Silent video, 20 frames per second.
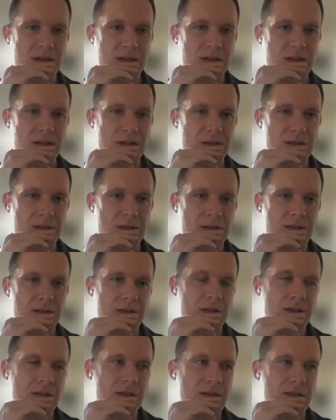And
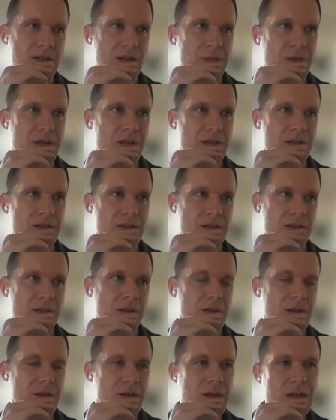because Amy doesn't
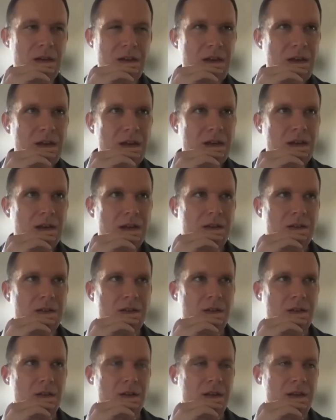look
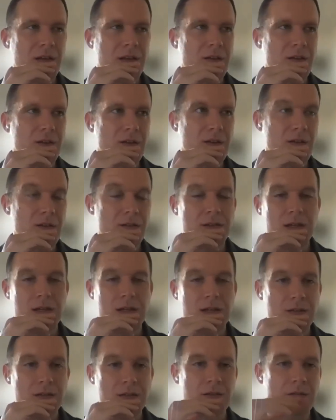necessarily like your
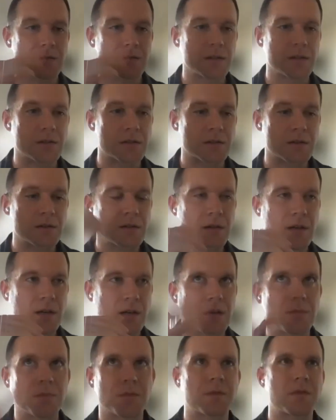stock serial killer.
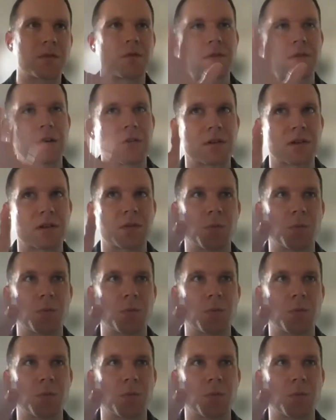It's not really